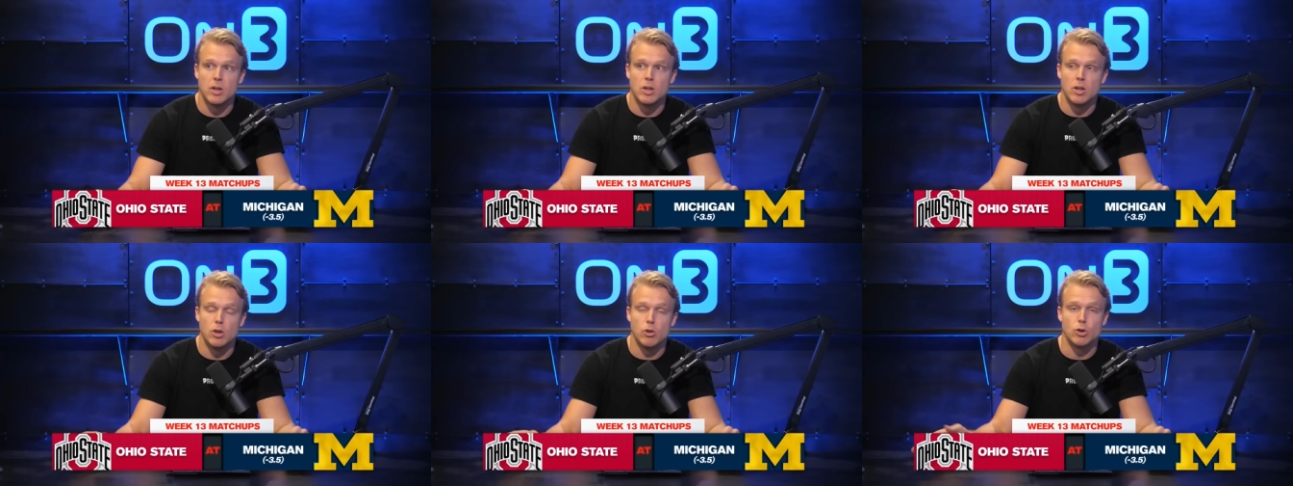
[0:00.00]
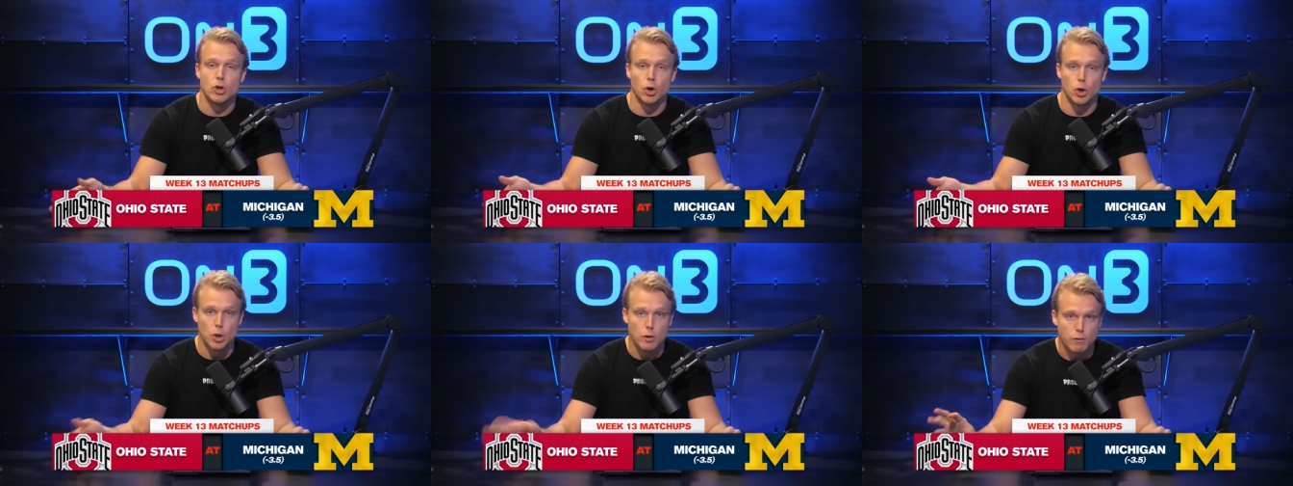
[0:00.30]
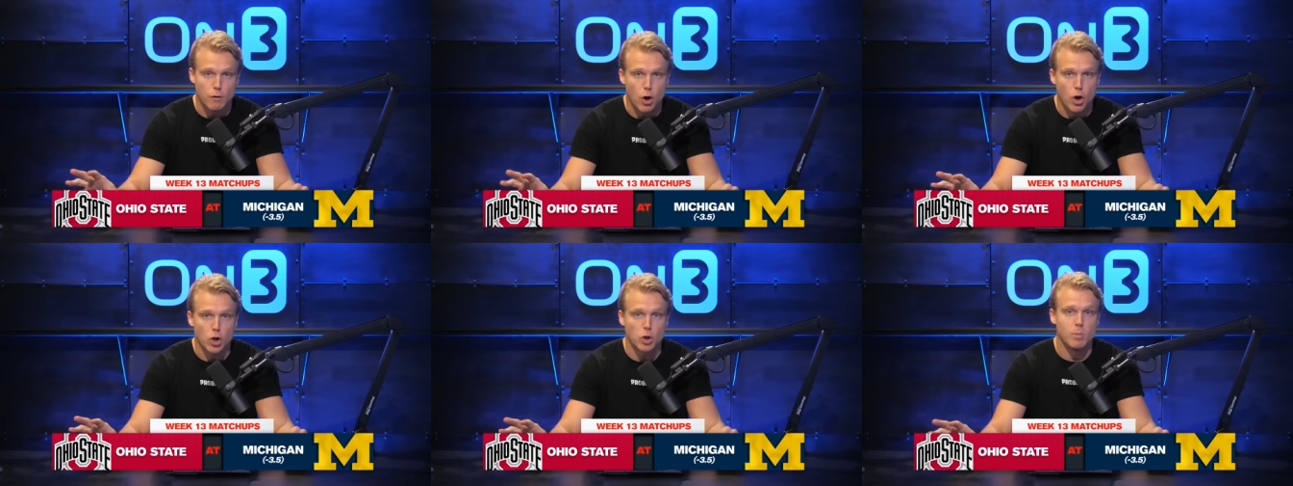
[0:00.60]
you turn the
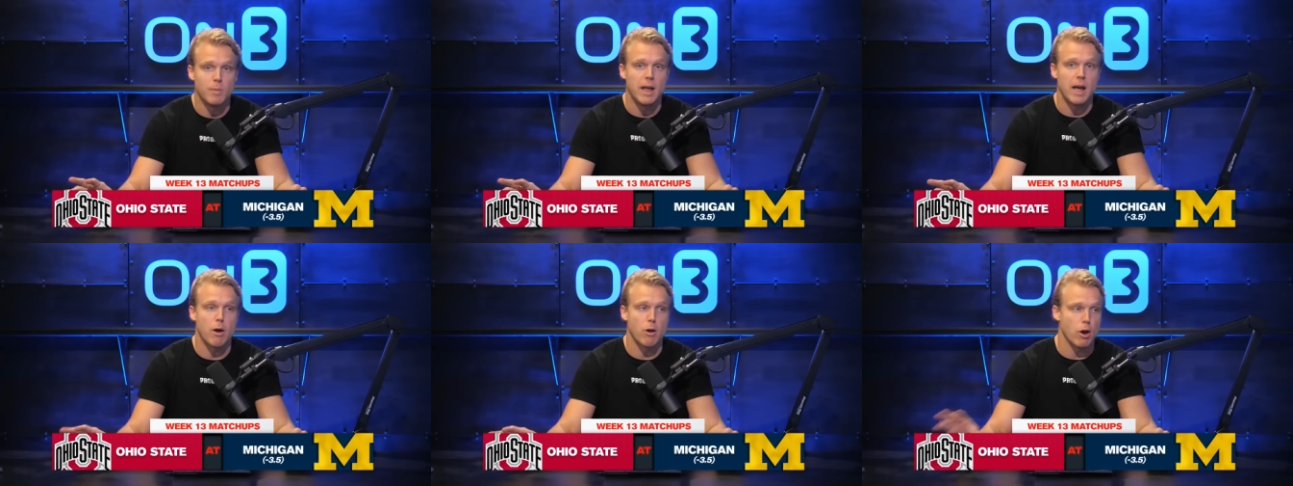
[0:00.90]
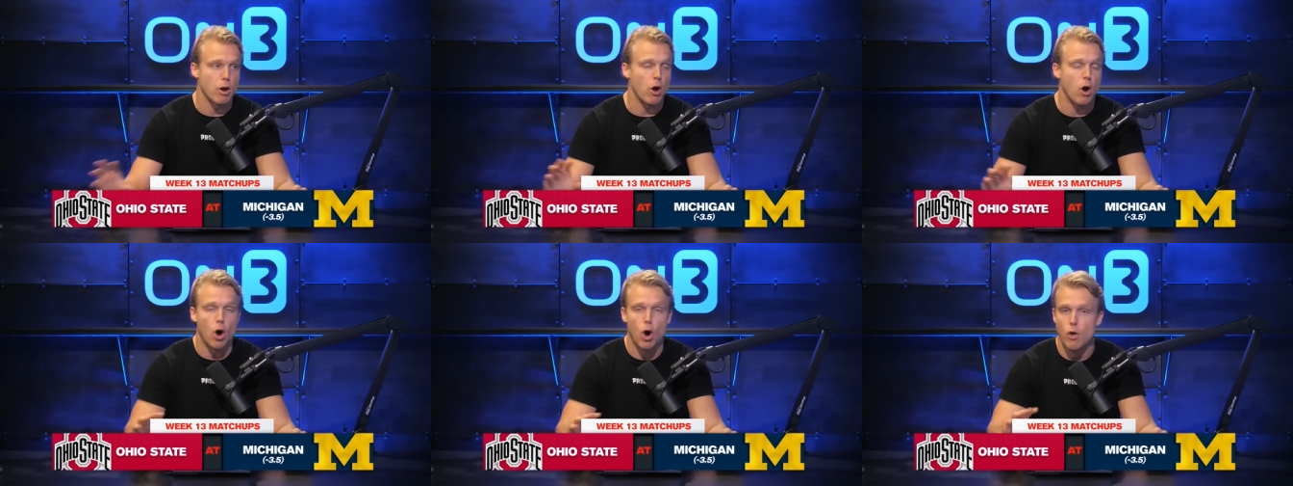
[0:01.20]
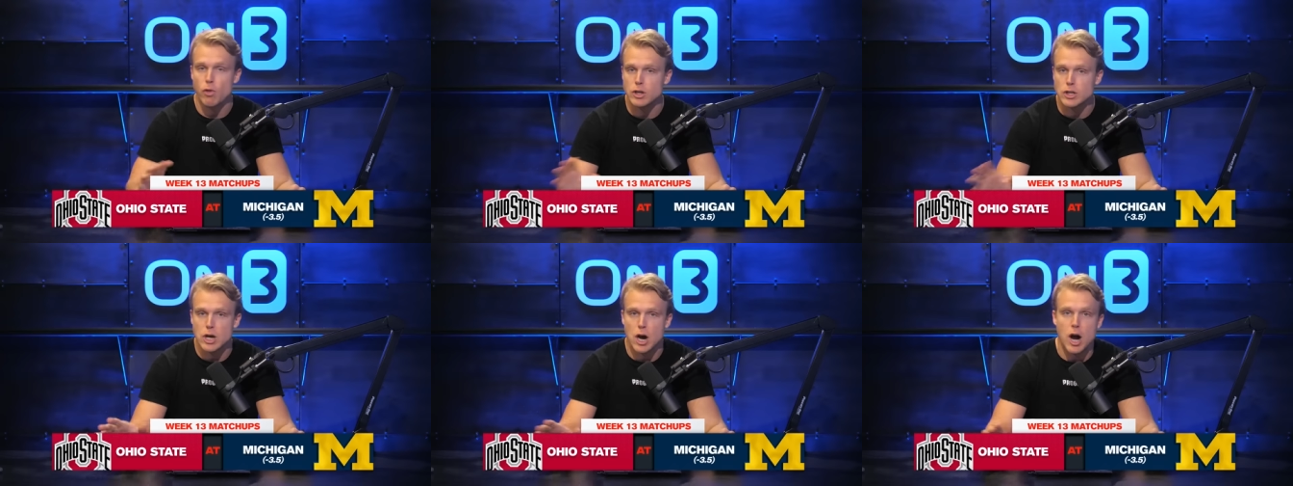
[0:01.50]
volume down on all
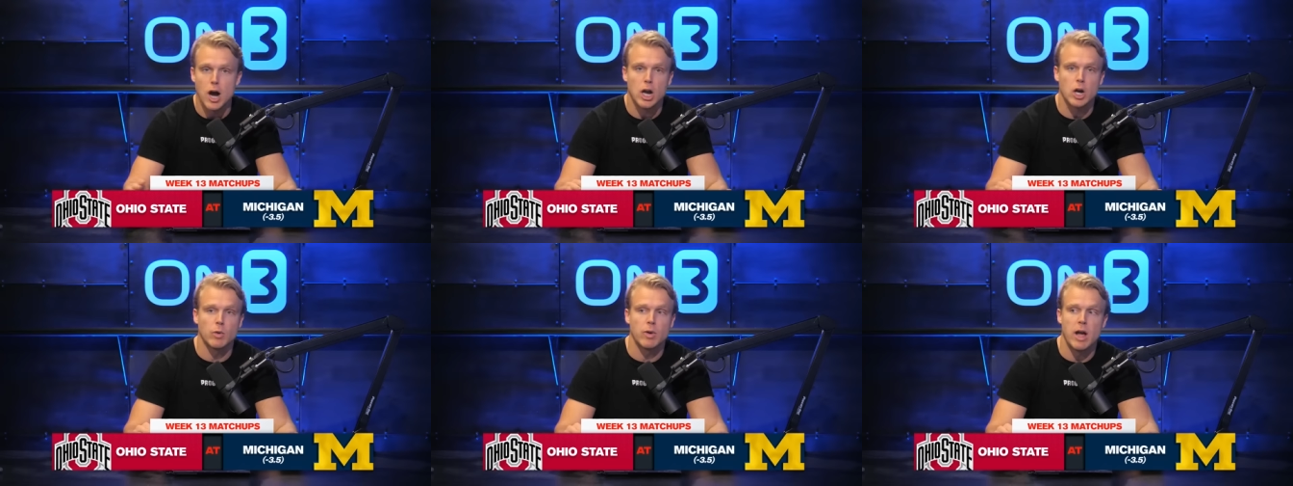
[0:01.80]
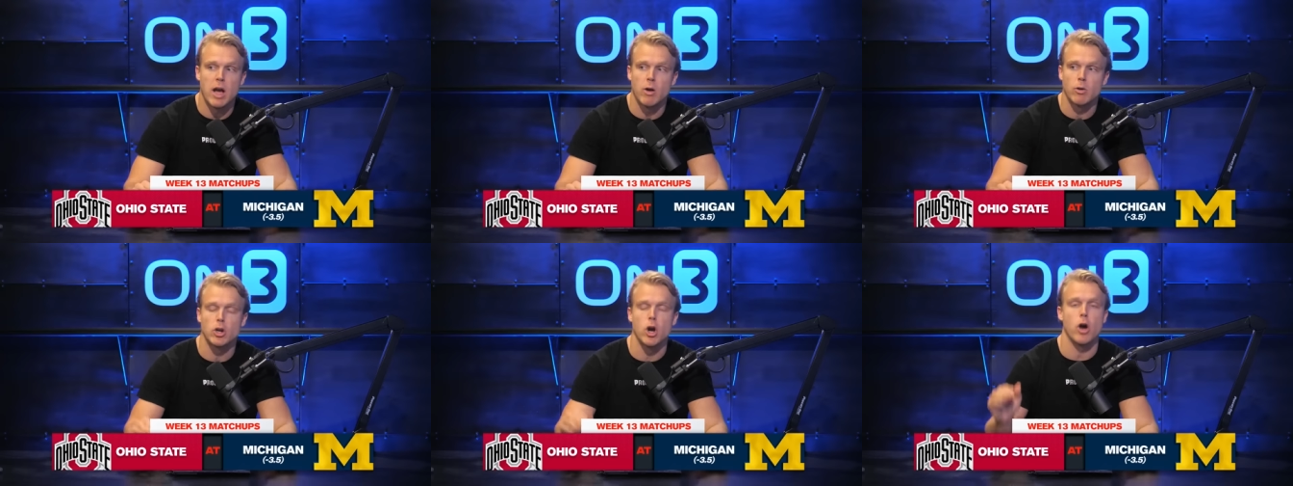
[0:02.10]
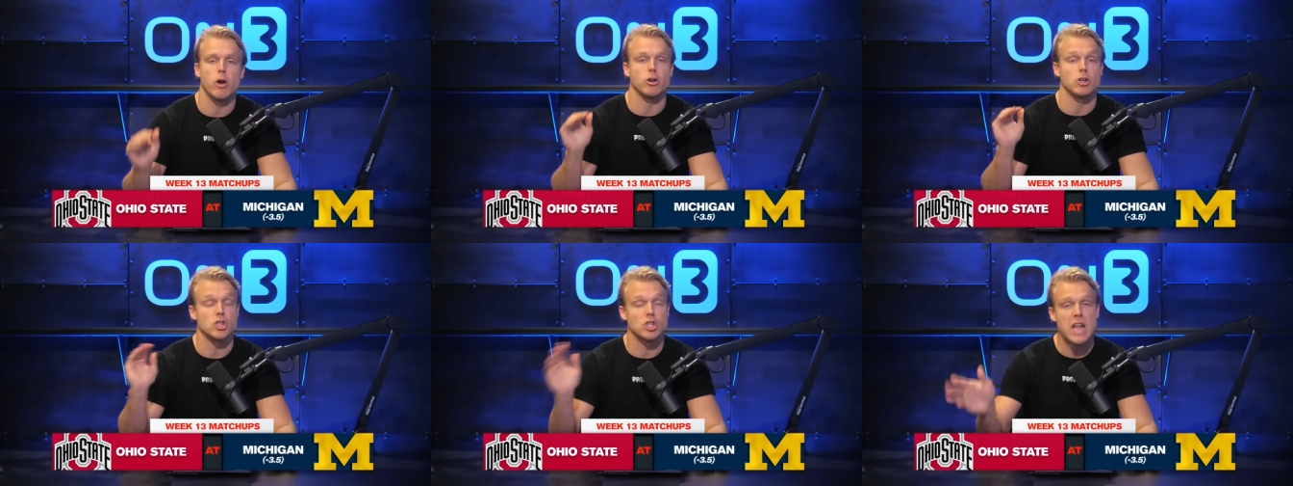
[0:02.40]
the talk around
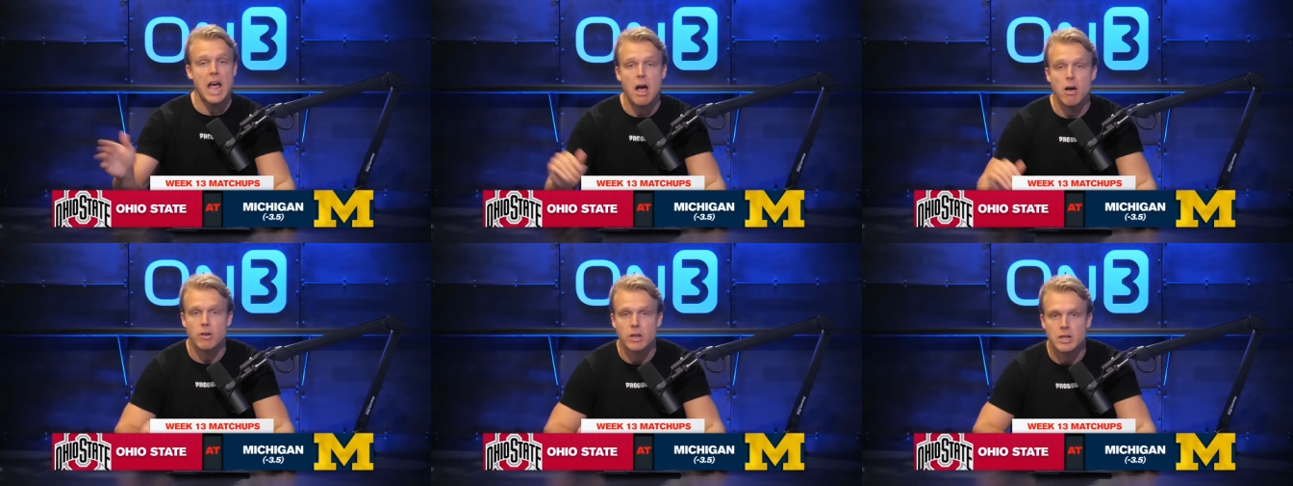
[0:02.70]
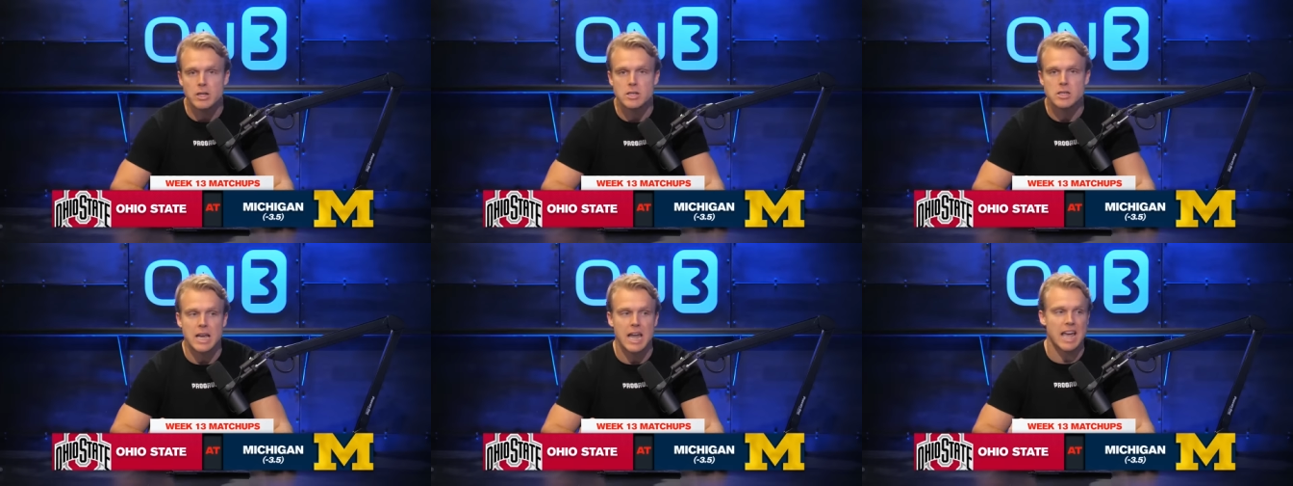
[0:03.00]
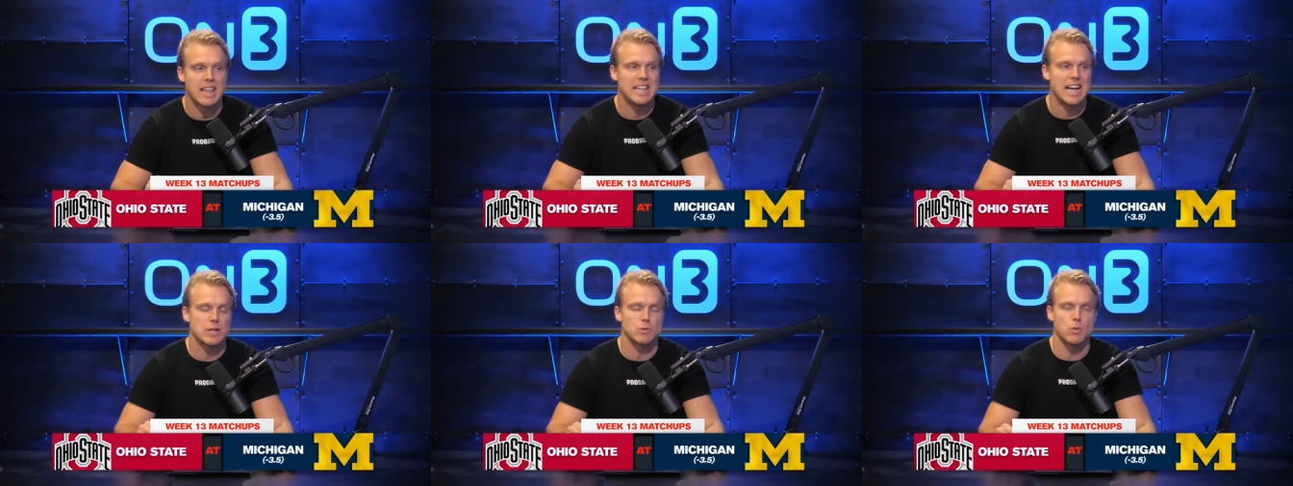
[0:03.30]
Connor Stalions,
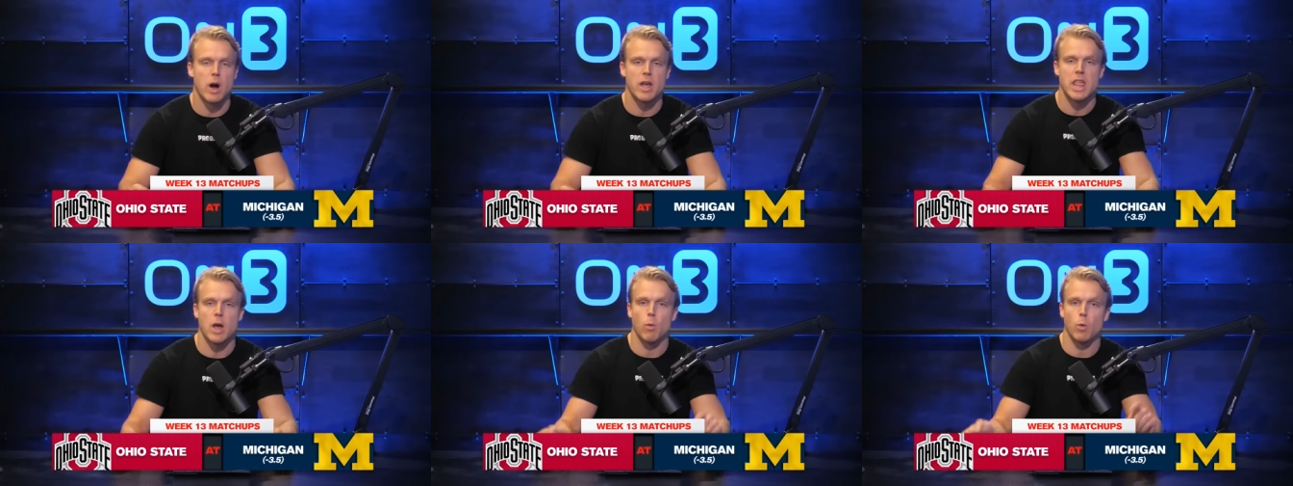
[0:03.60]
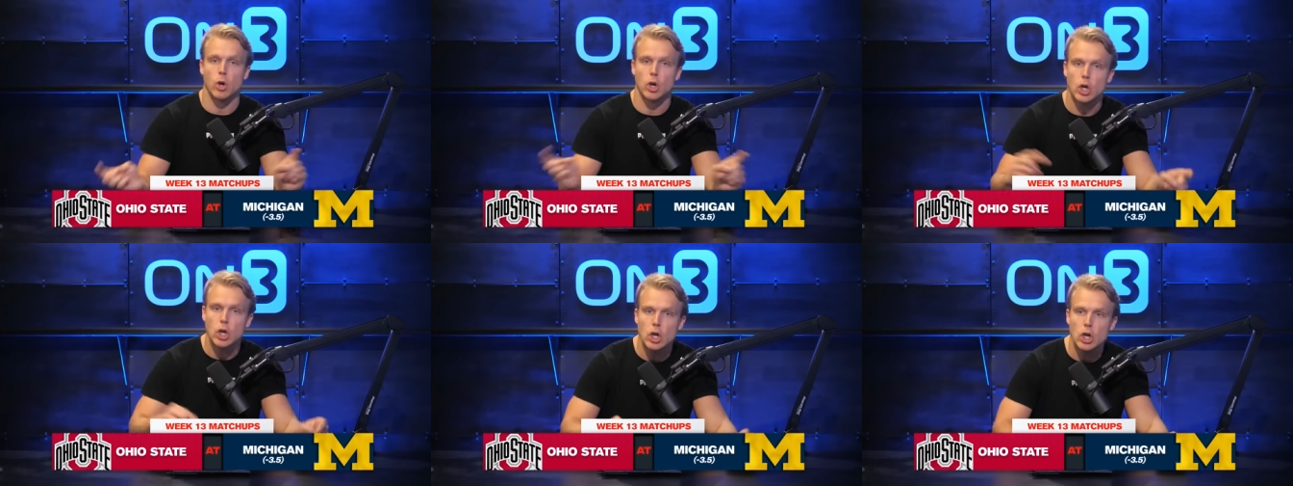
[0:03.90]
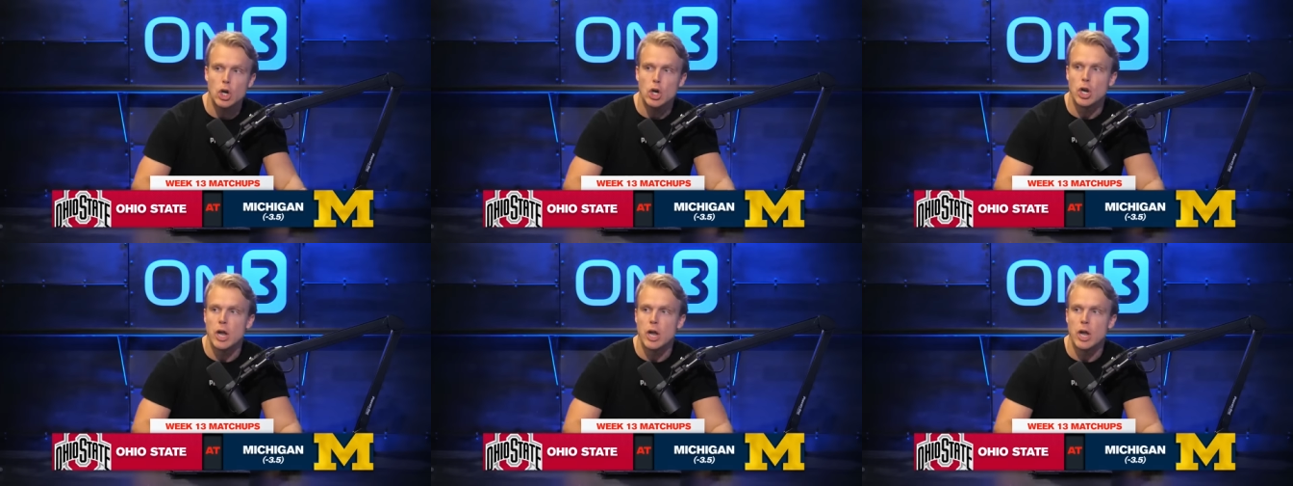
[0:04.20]
and that's why they were good,